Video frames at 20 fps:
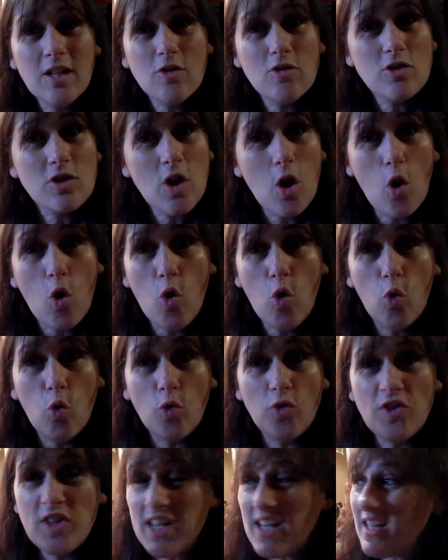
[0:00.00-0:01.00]
years
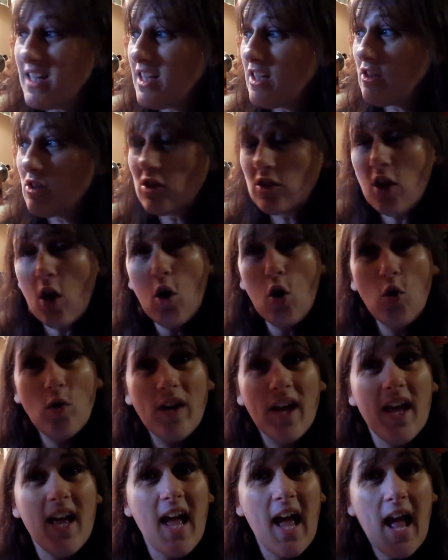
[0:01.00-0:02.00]
old, 10 years
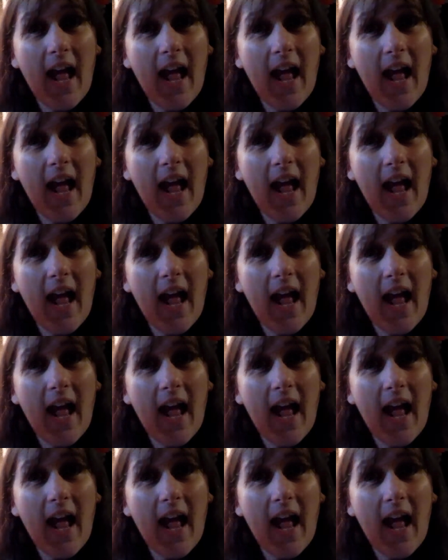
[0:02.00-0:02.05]
old,